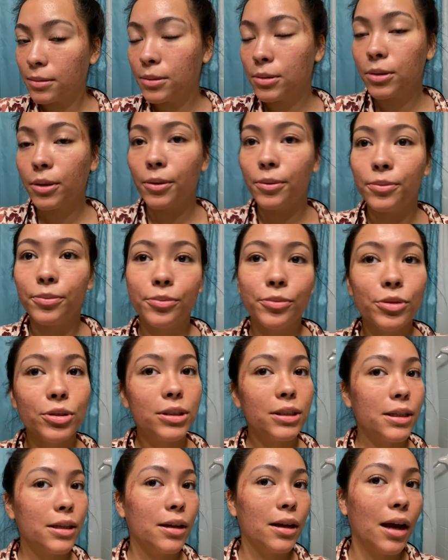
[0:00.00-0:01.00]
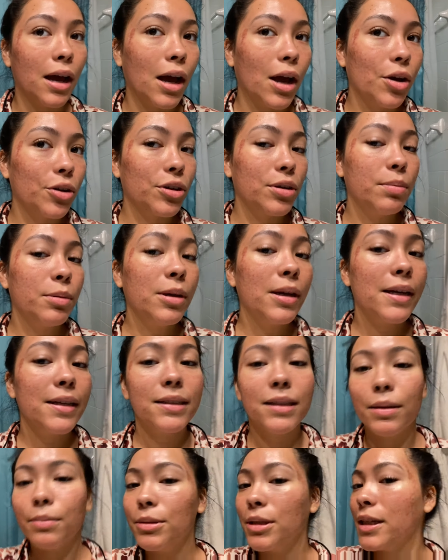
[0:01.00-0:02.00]
So So we'll see. I'll keep you guys
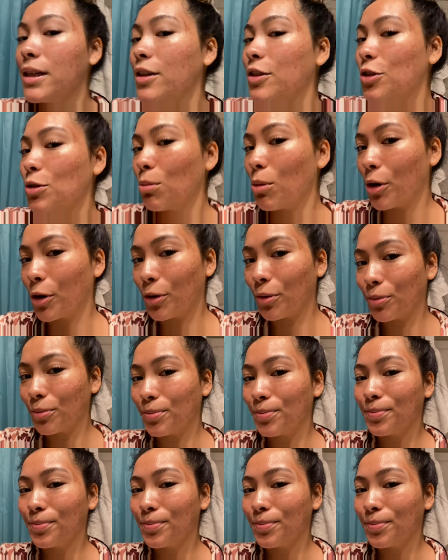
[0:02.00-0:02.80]
updated tomorrow.